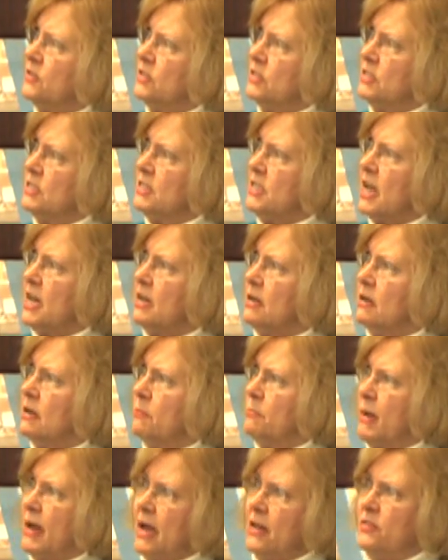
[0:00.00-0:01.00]
this is not a, a
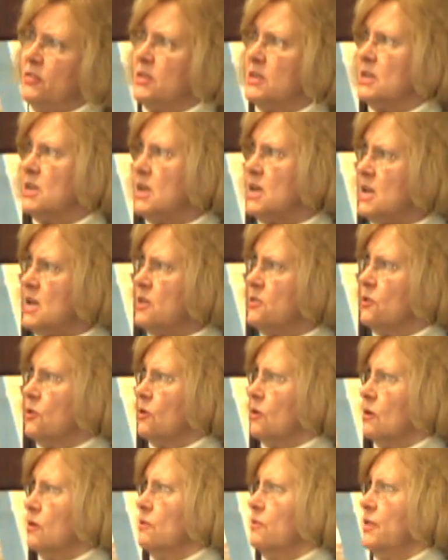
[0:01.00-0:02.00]
bad thing
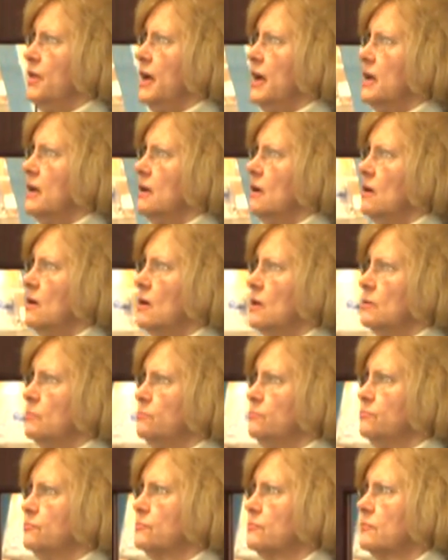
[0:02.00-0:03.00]
either that
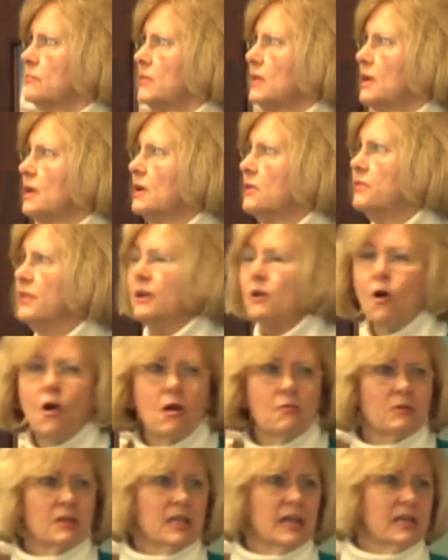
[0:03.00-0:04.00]
um, they
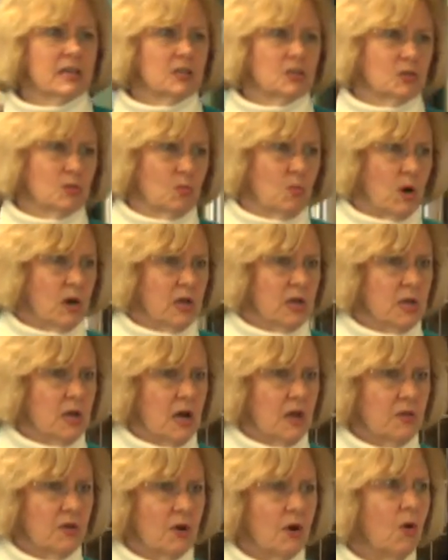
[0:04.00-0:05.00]
are related to one
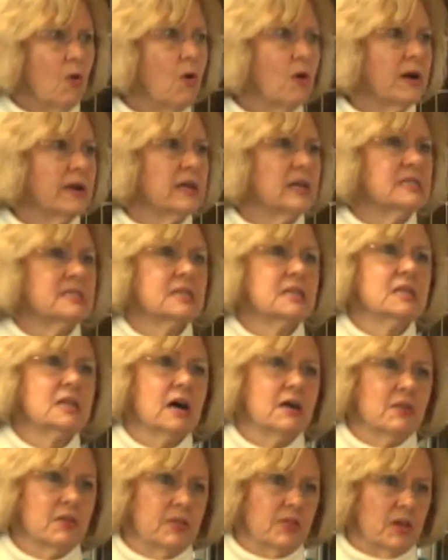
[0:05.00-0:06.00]
another. Hoarding is
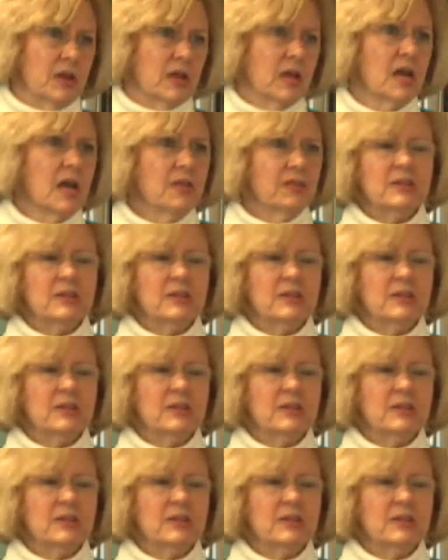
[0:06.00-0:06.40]
another thing.